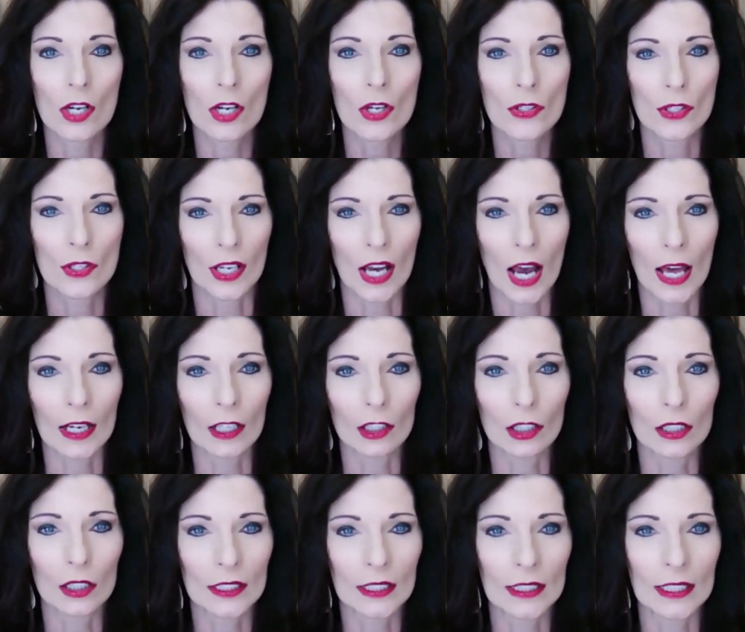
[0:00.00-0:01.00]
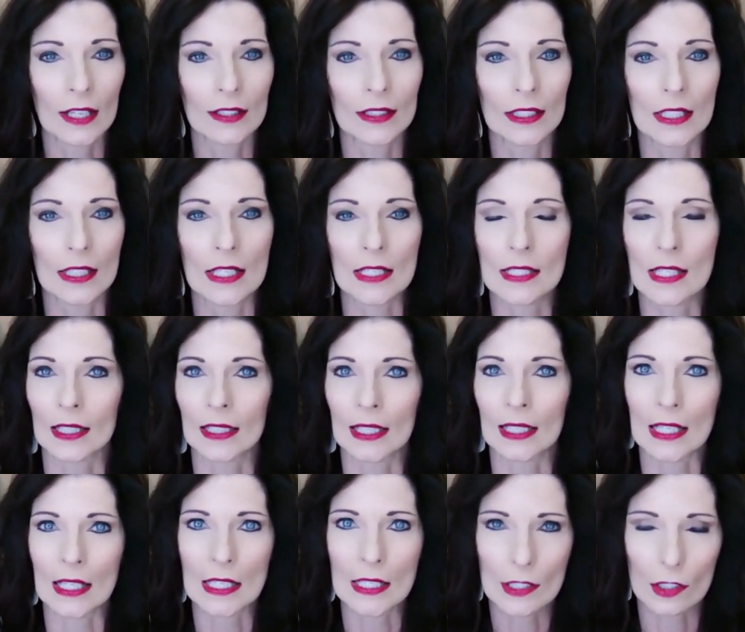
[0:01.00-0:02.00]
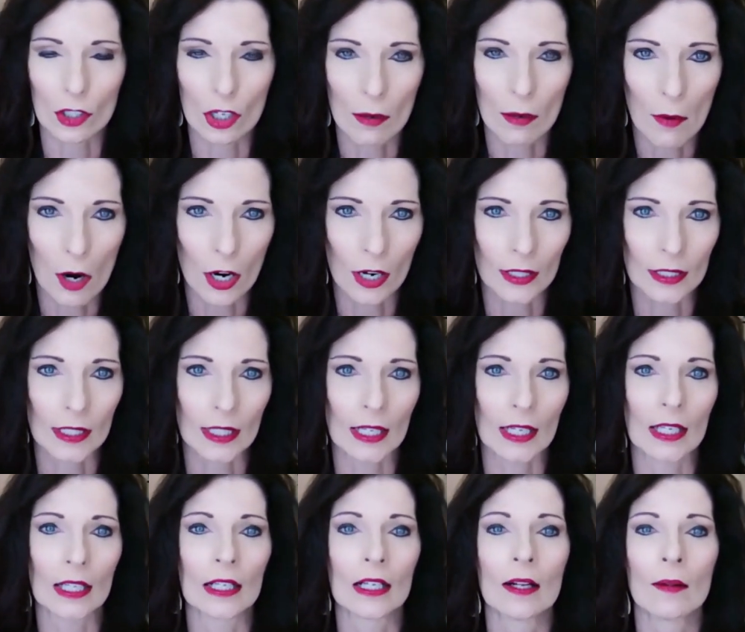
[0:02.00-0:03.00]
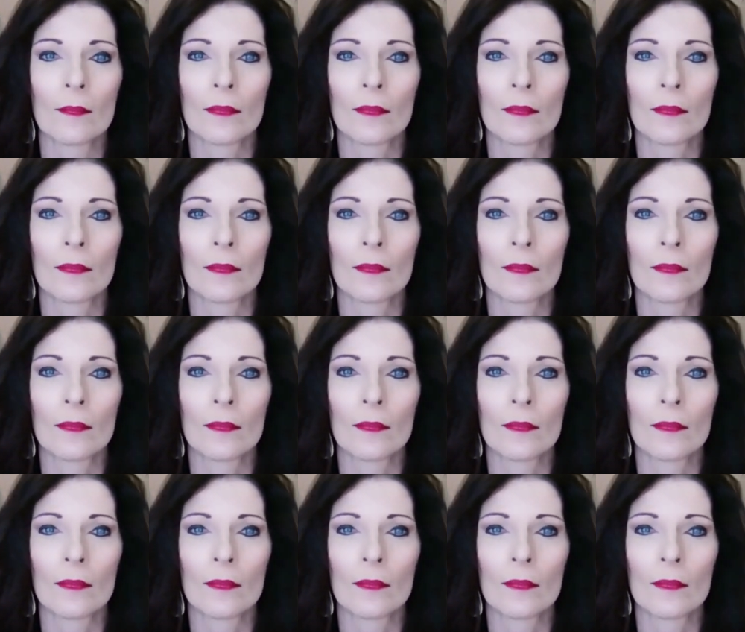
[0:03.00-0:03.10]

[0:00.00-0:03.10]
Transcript: So kind of looking at this, like, is there a market?